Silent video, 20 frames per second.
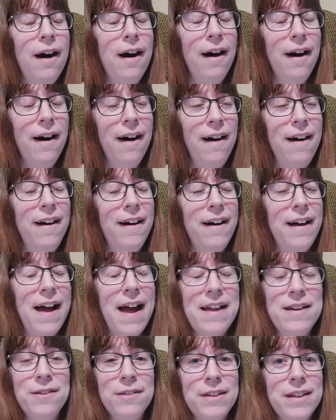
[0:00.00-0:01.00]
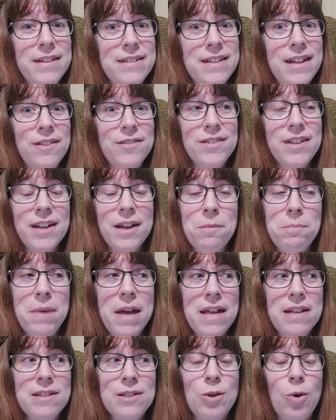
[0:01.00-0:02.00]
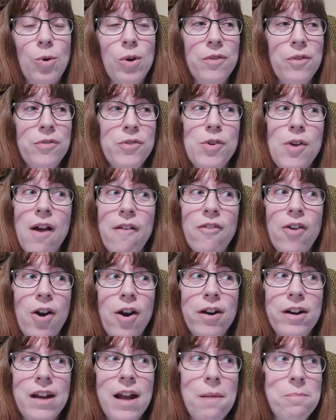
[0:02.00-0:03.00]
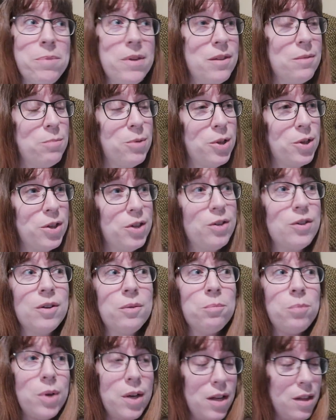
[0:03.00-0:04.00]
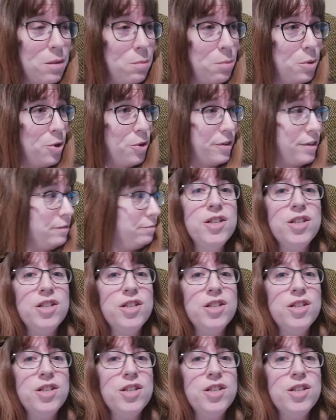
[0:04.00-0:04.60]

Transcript: I know that sounds like a mess. Or if you have a hard copy of the book, you can bring the book.